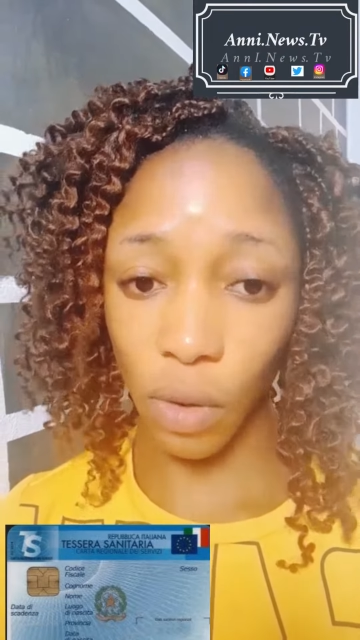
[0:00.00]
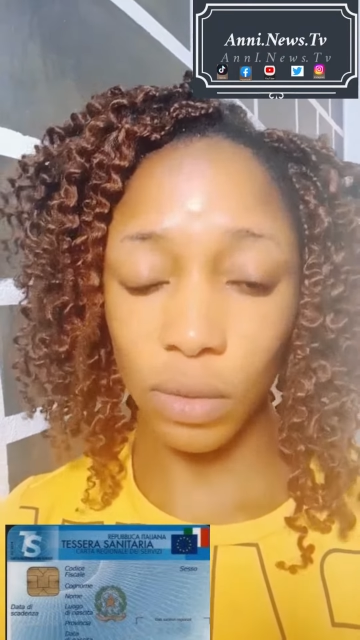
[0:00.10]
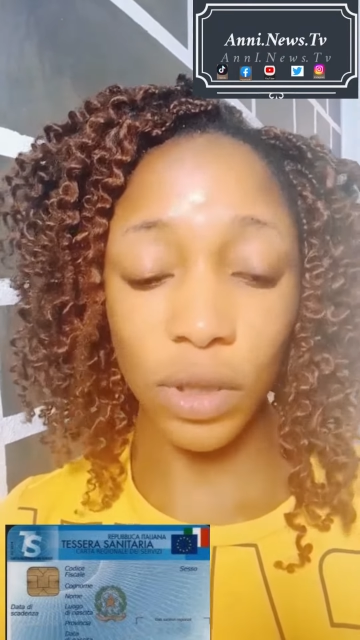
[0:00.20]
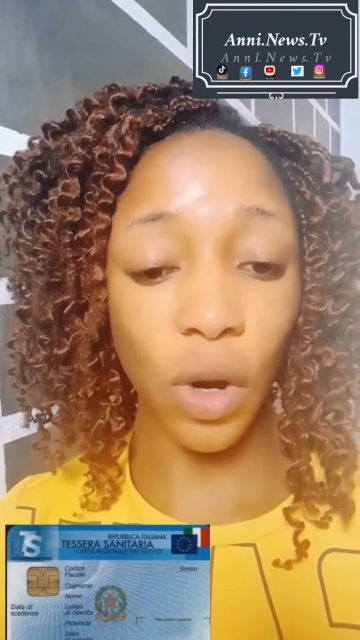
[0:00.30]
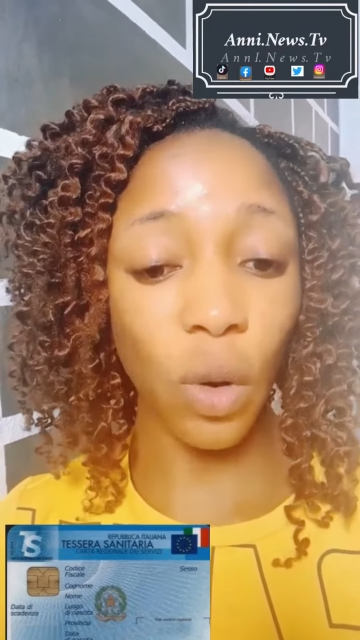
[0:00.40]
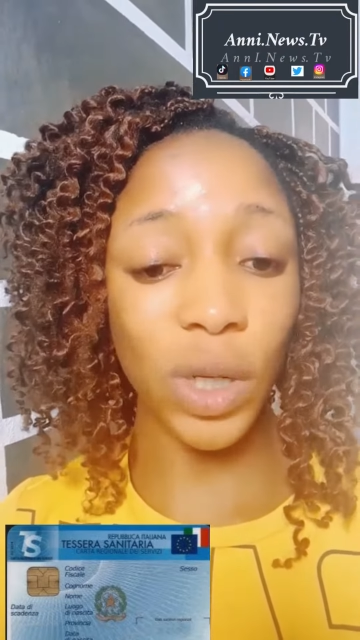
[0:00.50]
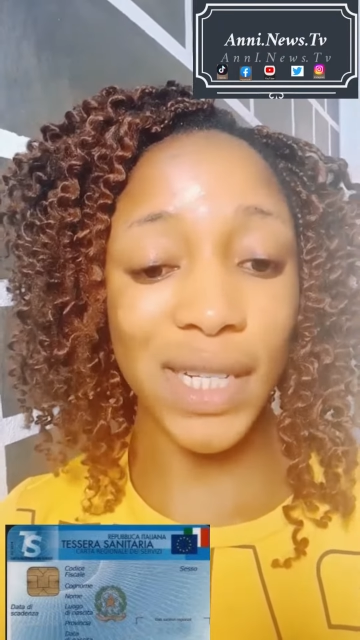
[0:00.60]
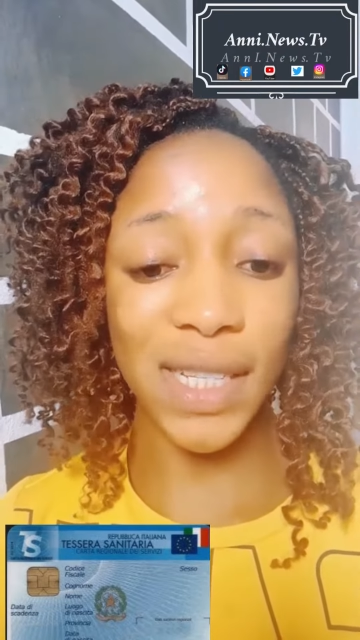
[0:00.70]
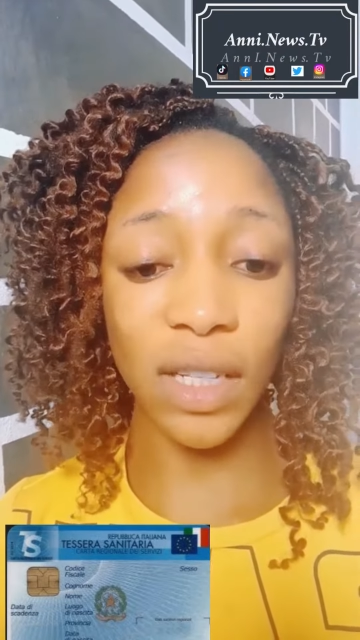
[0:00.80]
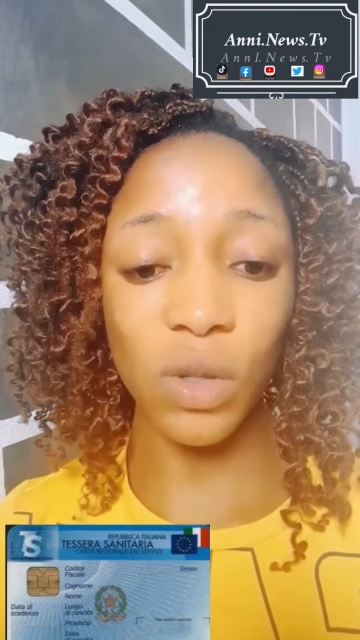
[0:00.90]
they'll come they
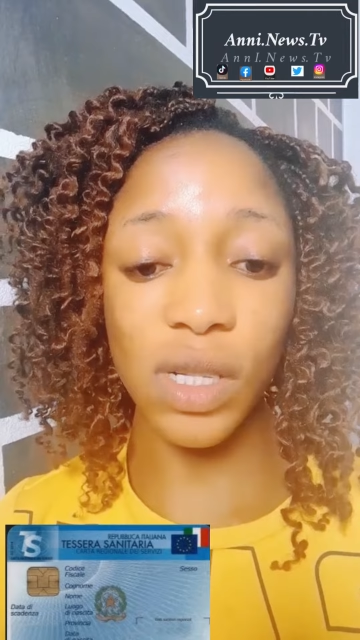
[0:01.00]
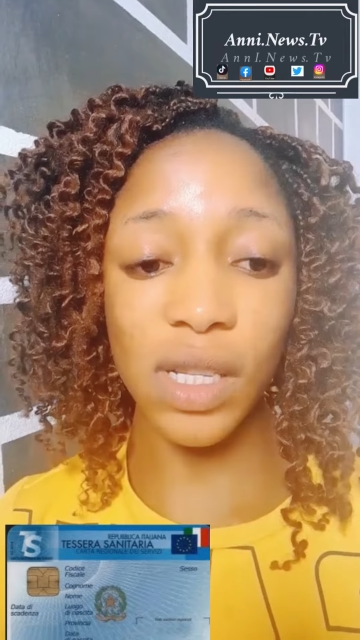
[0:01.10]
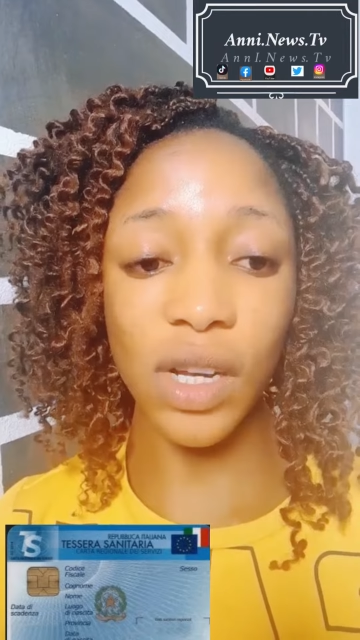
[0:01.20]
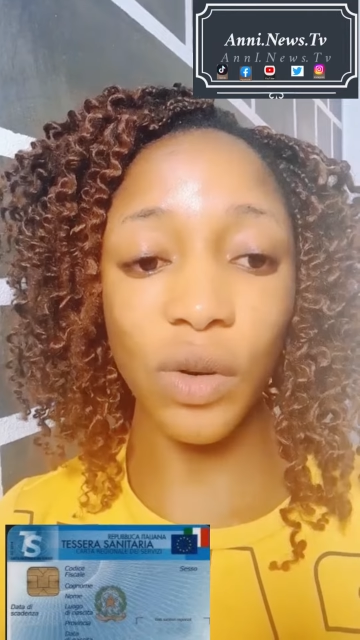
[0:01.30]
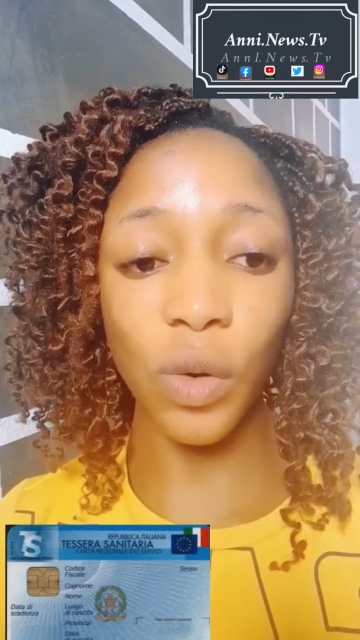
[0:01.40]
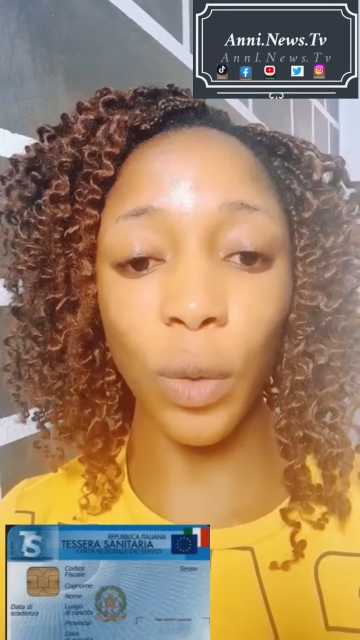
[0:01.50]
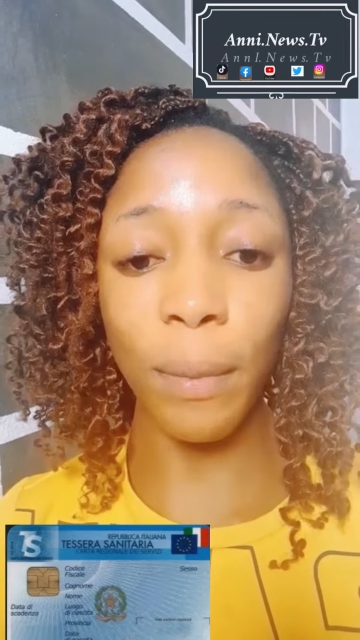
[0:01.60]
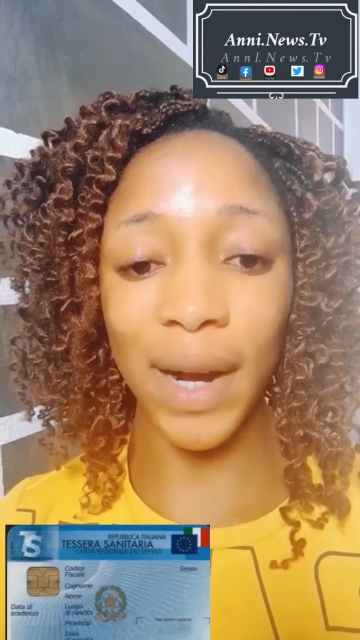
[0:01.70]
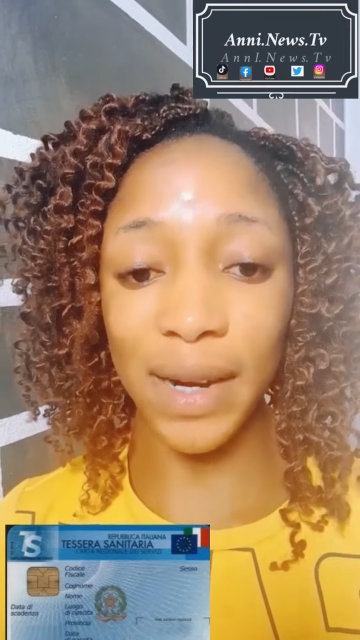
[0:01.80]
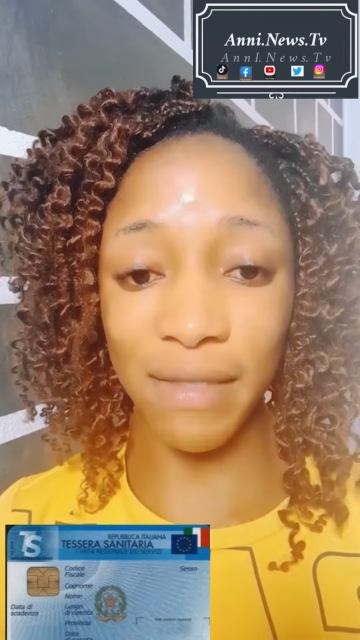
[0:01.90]
tell you say
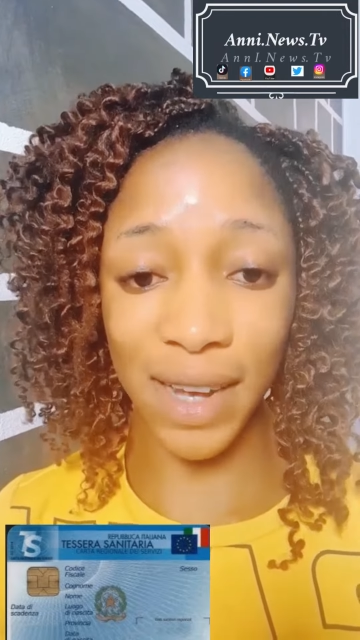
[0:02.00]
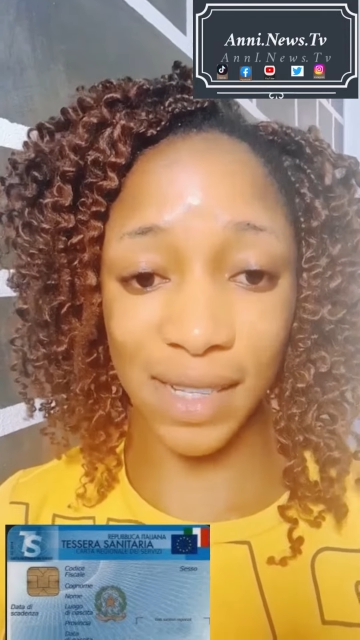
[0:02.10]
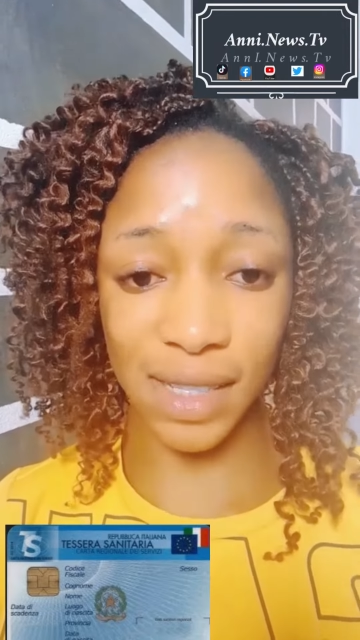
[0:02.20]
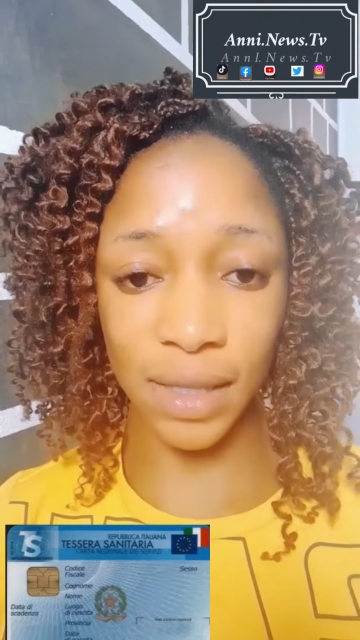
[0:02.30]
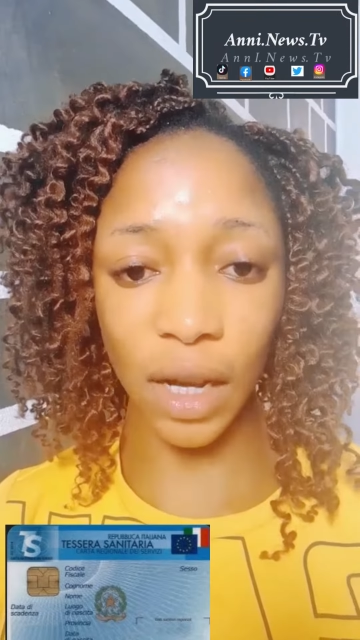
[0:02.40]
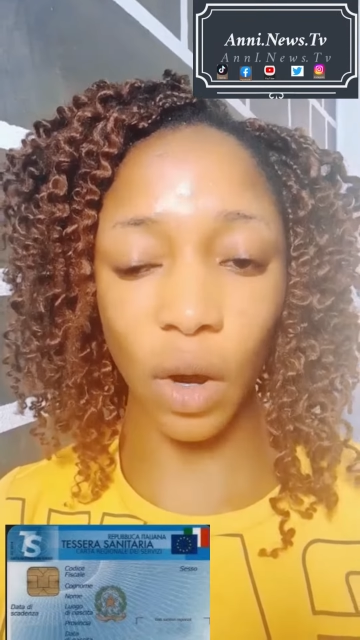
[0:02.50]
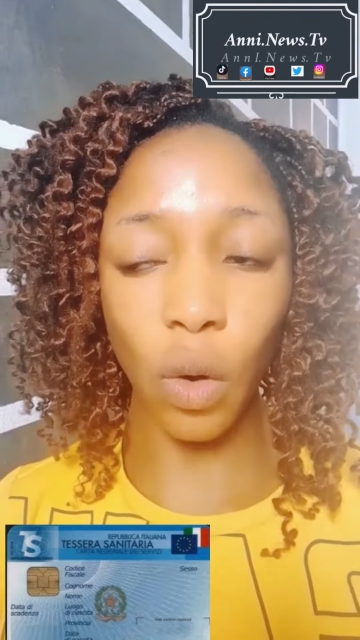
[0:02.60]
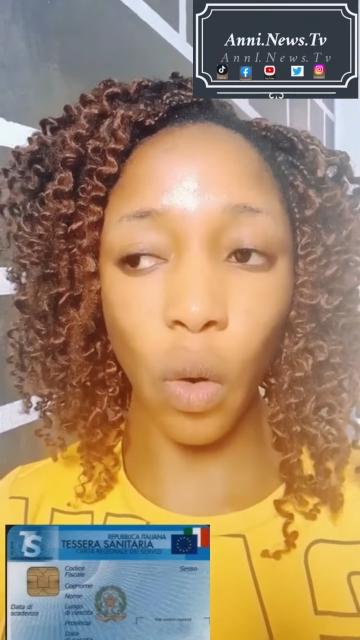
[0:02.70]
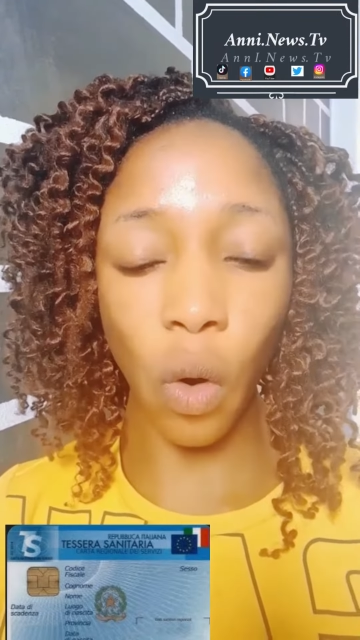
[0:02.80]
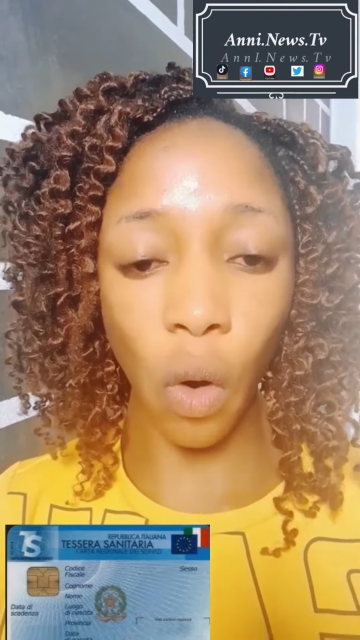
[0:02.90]
Roma never send them
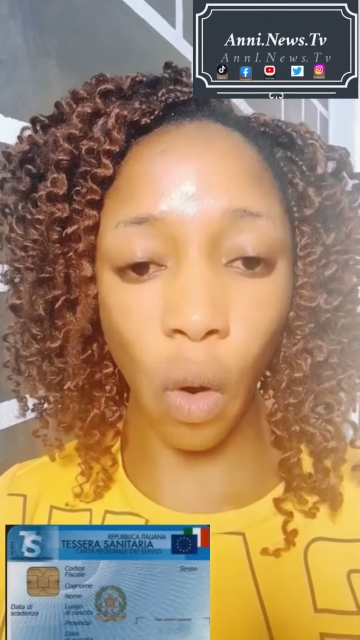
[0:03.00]
come,